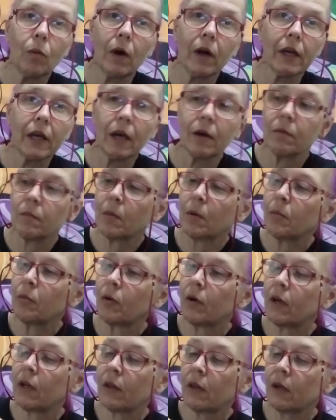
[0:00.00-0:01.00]
why I can't remember
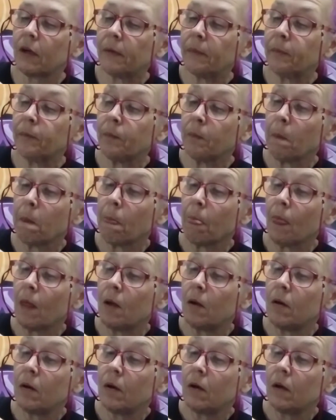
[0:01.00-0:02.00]
anything.
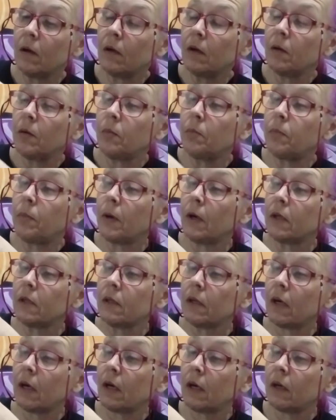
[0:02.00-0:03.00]

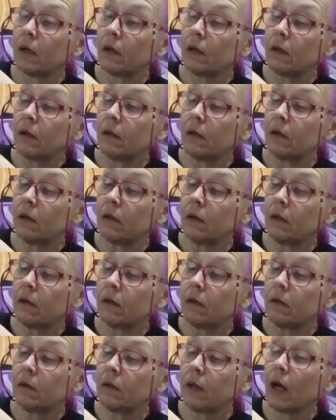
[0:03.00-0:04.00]
But
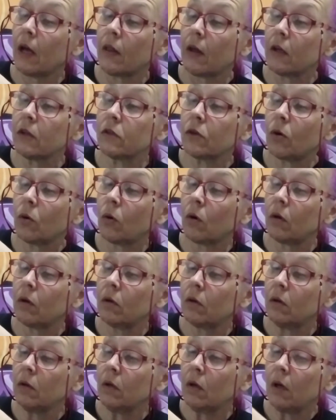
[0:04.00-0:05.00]
yeah, that's cool.
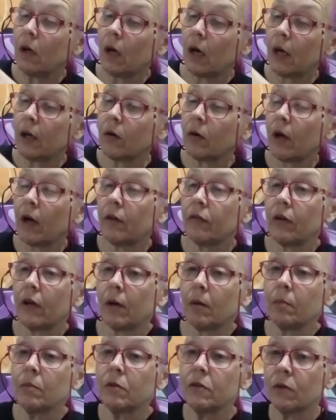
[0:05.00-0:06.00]
I don't have
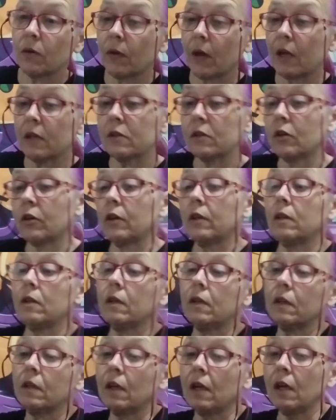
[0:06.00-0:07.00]
him, so that's good.
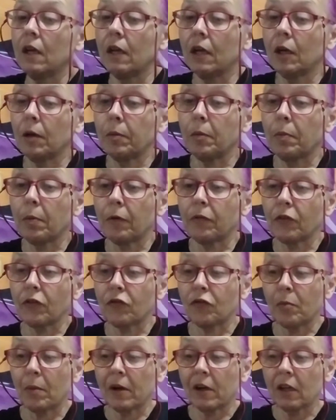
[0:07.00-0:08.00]
He'll be perfect
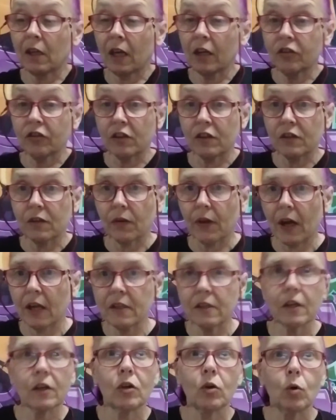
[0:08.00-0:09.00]
for my collection. So
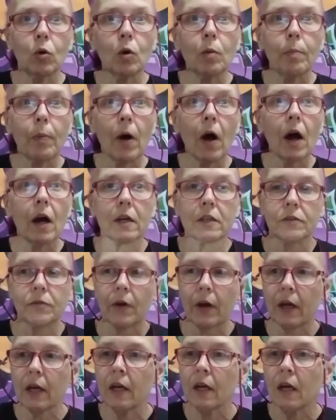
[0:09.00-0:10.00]
that's a cool box,
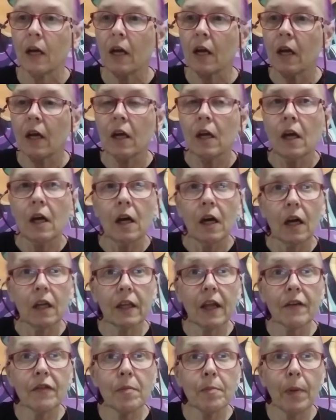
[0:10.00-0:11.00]
right?
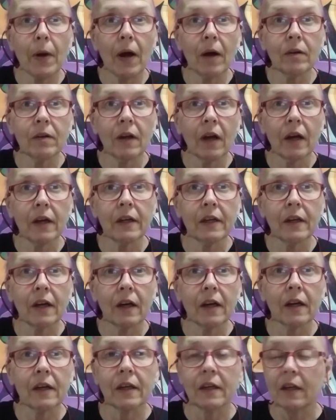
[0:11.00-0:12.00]

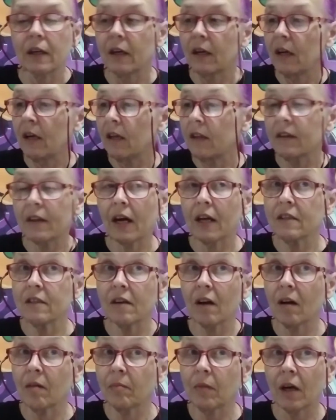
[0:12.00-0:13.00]
£11.99. That's
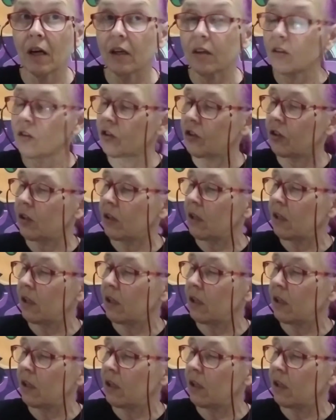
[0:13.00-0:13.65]
not much.